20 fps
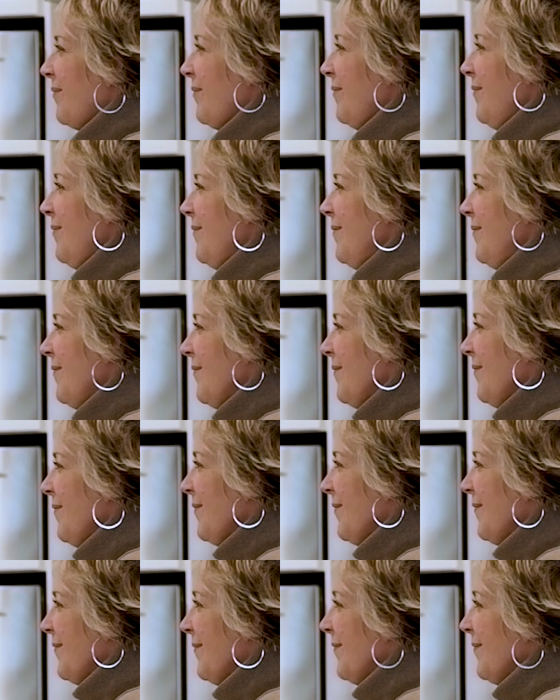
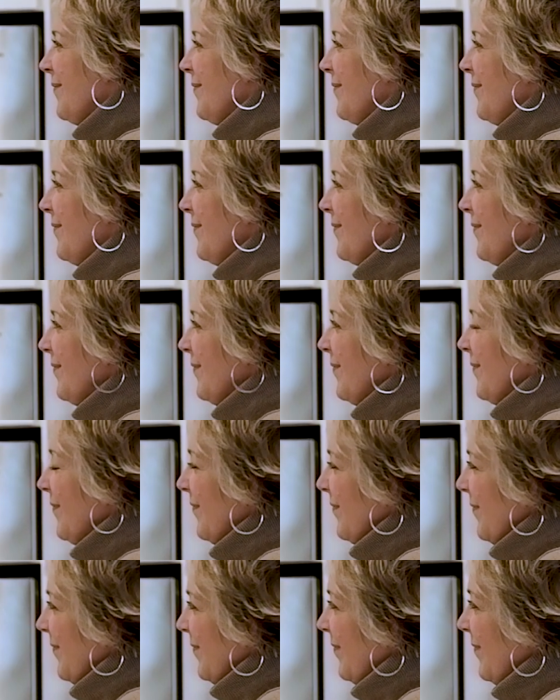
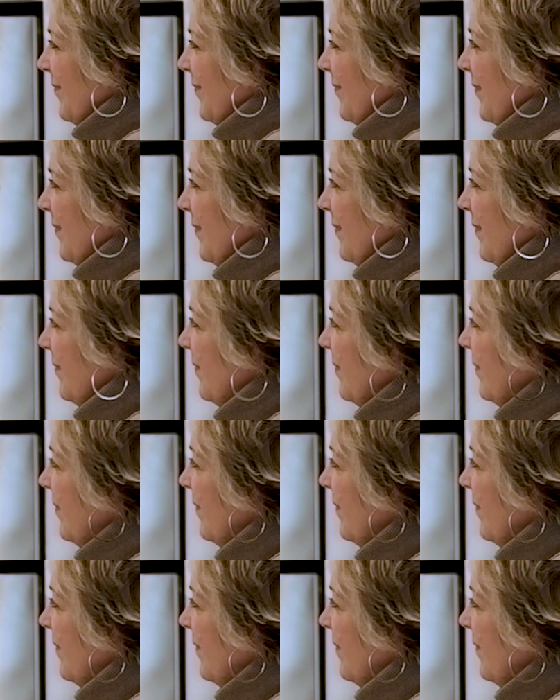This person isn't speaking.